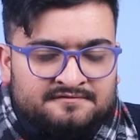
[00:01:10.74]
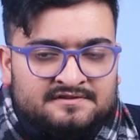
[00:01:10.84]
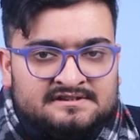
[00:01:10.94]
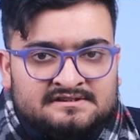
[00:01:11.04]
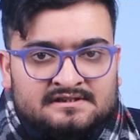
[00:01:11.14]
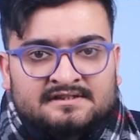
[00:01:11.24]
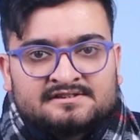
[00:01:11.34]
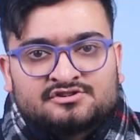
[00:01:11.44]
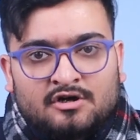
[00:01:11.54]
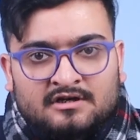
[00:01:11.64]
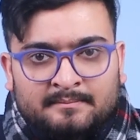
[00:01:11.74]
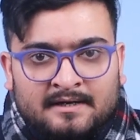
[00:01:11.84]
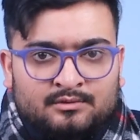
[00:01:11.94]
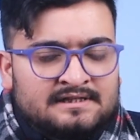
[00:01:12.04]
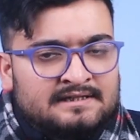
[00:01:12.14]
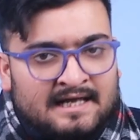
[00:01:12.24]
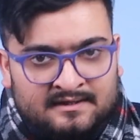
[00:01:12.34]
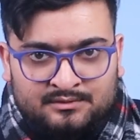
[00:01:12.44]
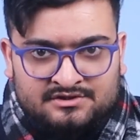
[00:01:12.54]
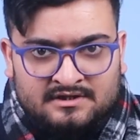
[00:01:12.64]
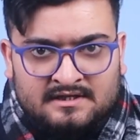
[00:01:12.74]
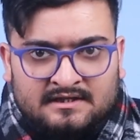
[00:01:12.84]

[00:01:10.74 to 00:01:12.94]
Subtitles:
first let's talk about the language.